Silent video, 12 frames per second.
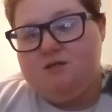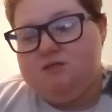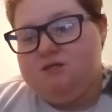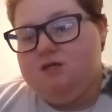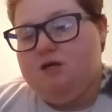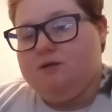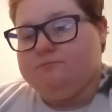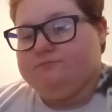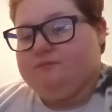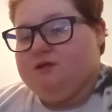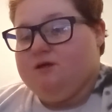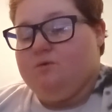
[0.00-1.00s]
yeah.
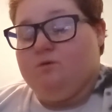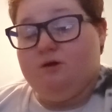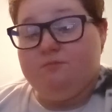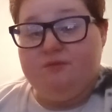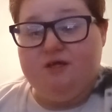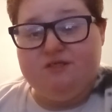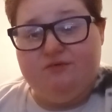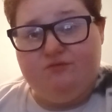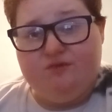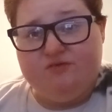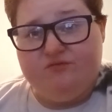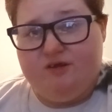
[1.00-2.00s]
Well, that's it for
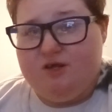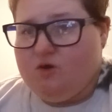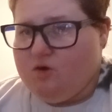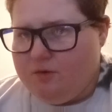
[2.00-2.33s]
this video.